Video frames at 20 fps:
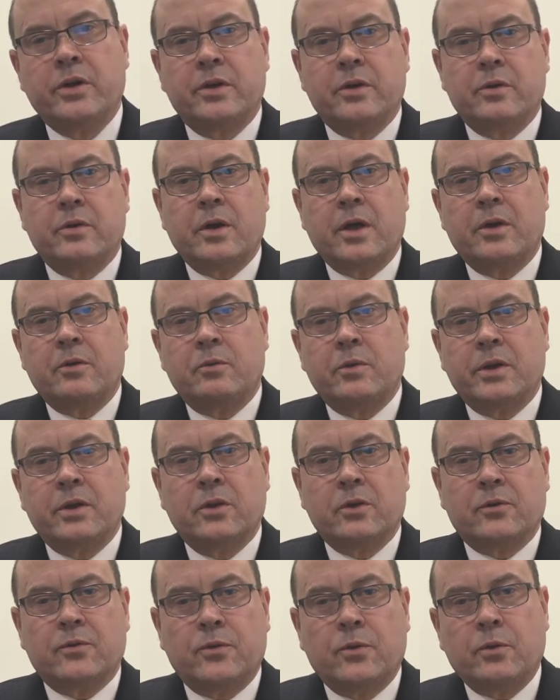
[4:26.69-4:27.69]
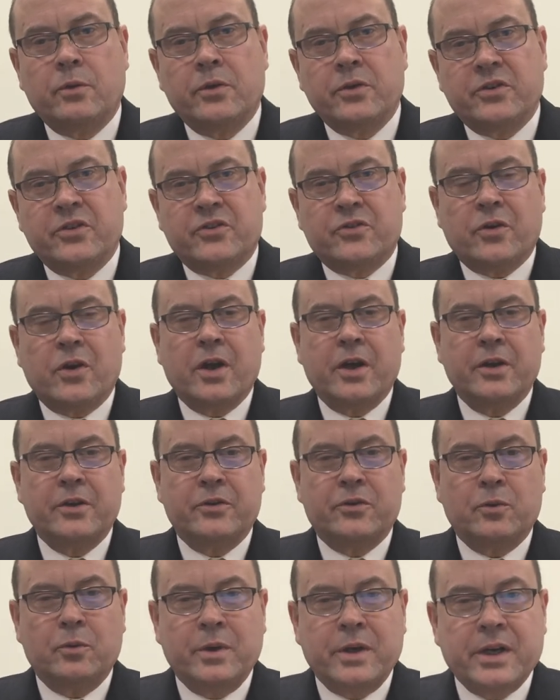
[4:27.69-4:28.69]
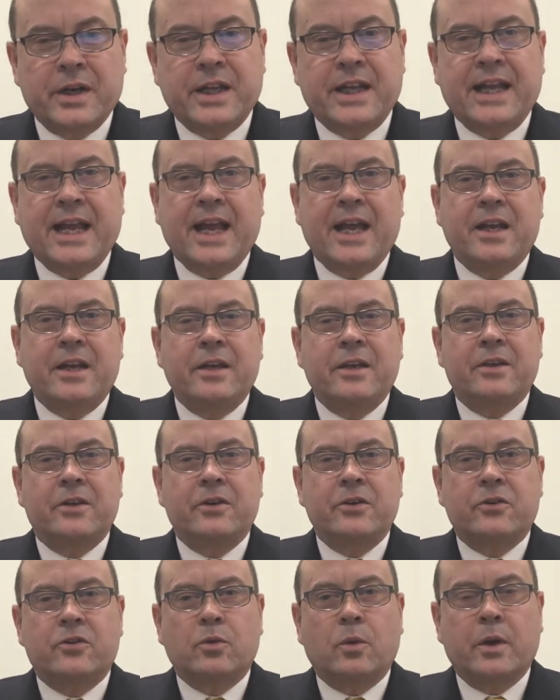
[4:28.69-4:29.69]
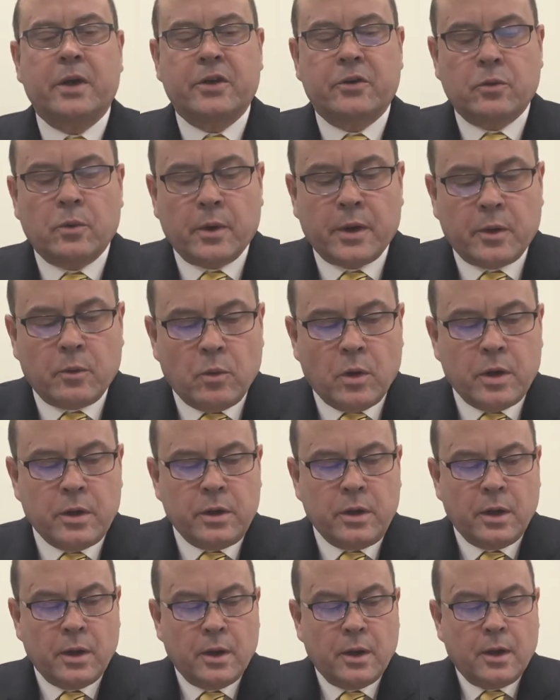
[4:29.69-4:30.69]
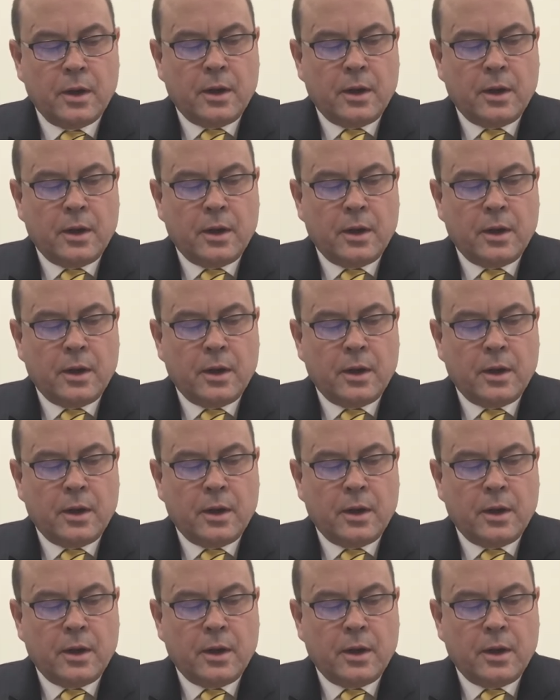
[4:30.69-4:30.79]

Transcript: and, and we look forward to trying to win it again in twenty twenty-one.